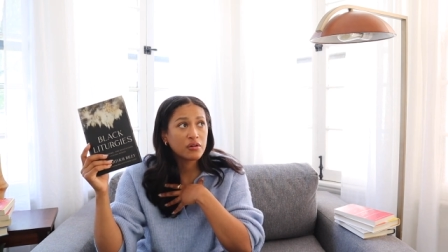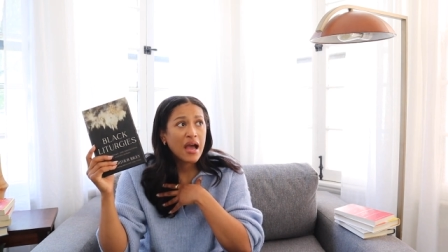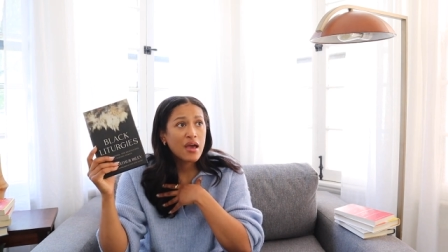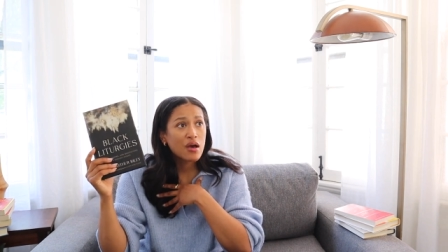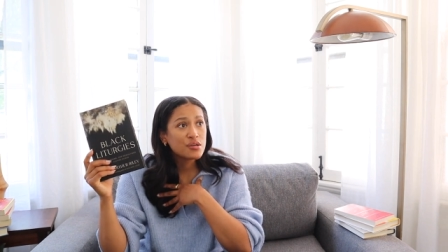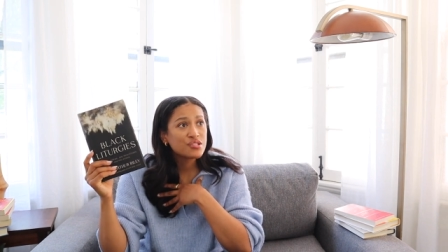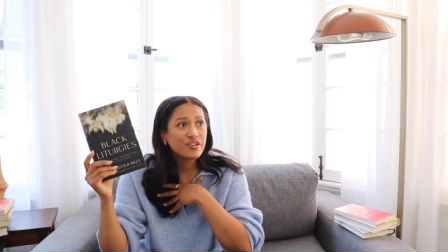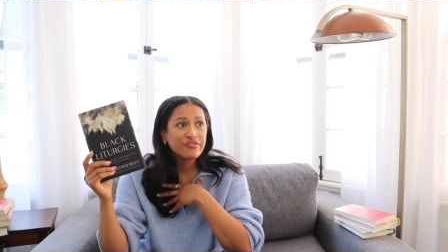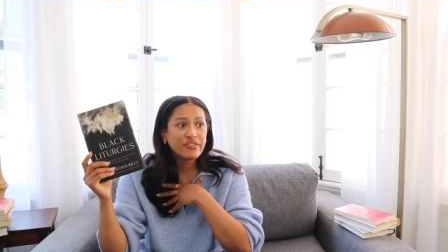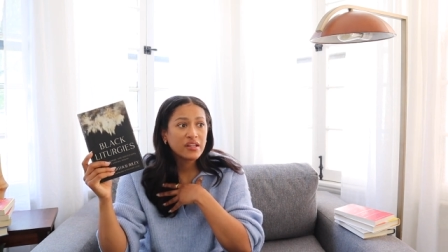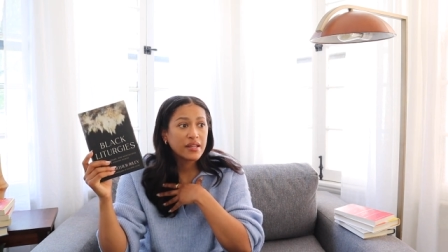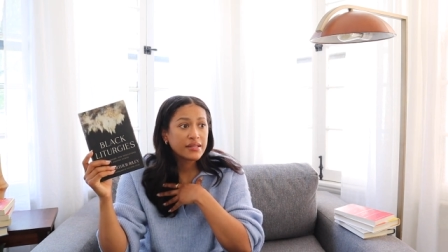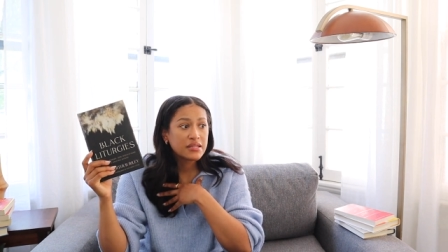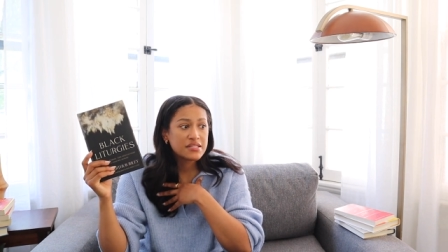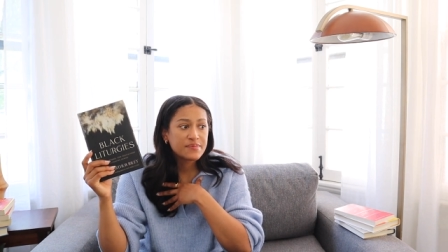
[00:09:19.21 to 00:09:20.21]
I also feel
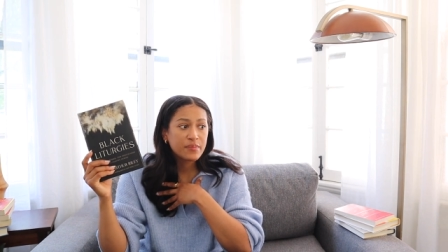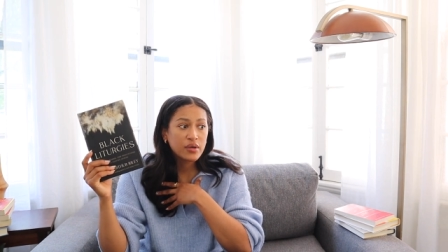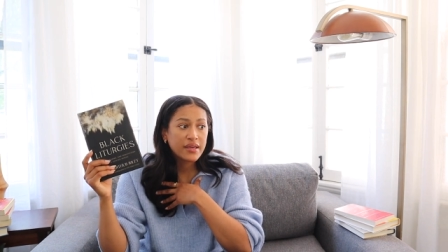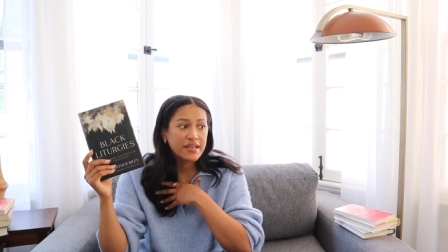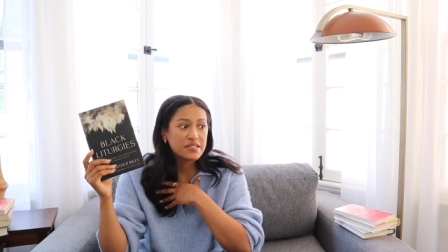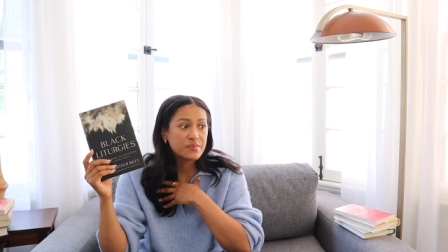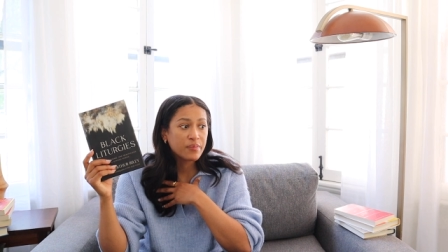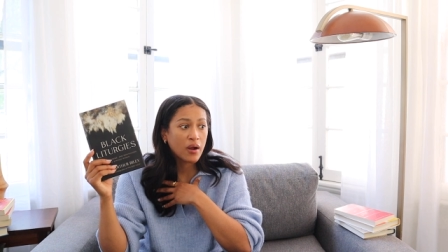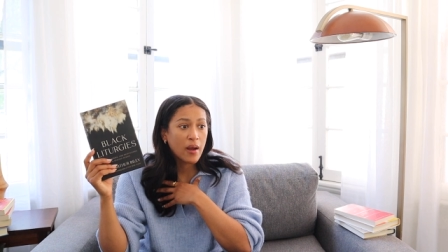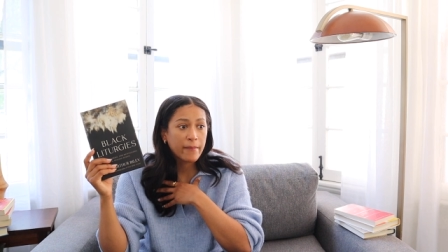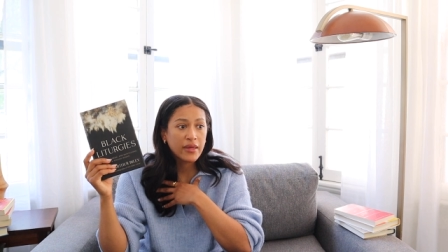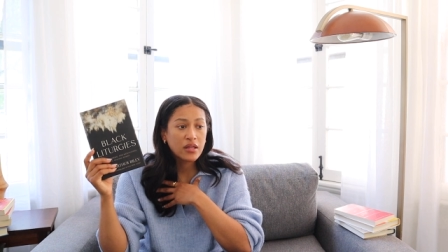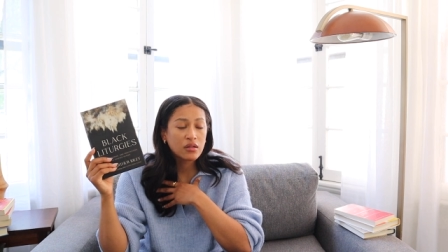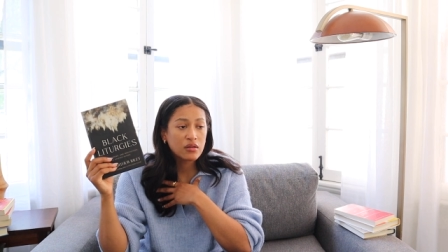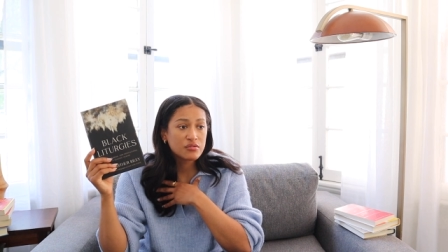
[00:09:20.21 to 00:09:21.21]
like this book has brought
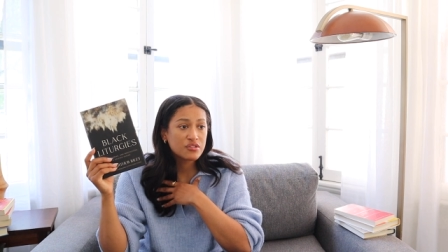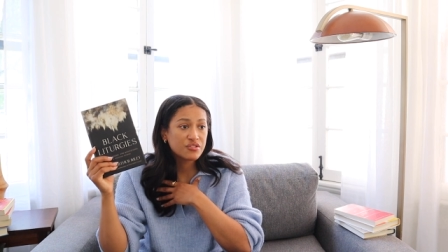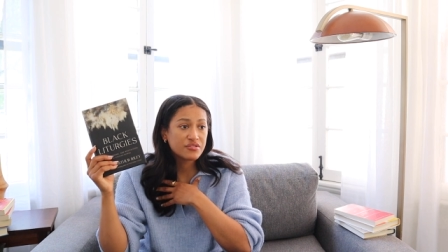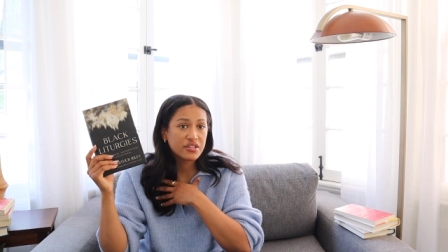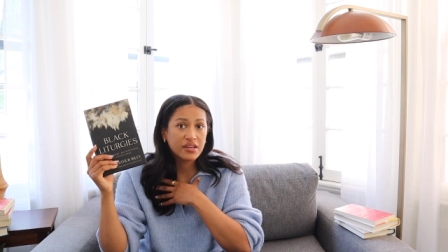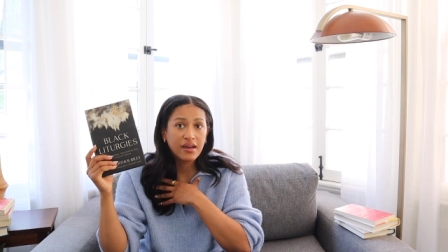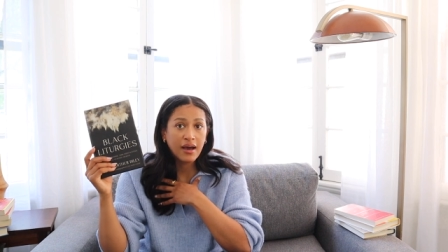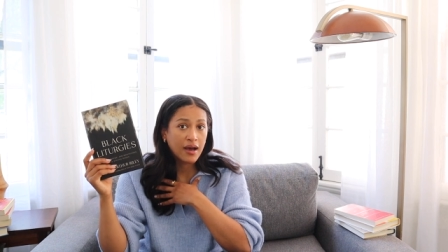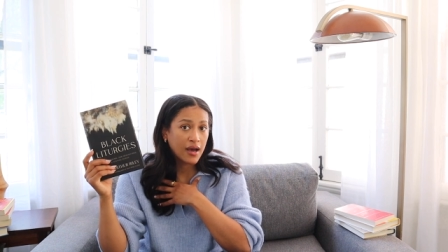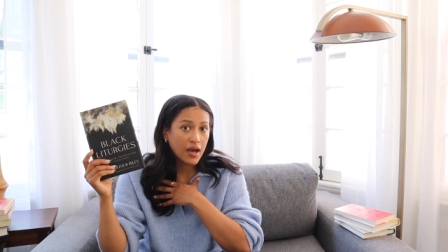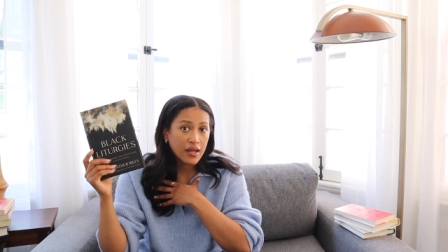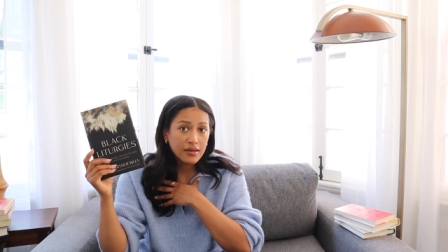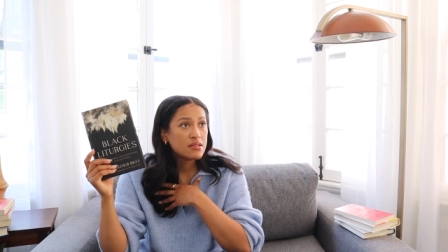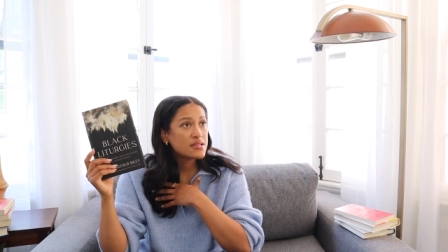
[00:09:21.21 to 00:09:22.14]
me closer to God.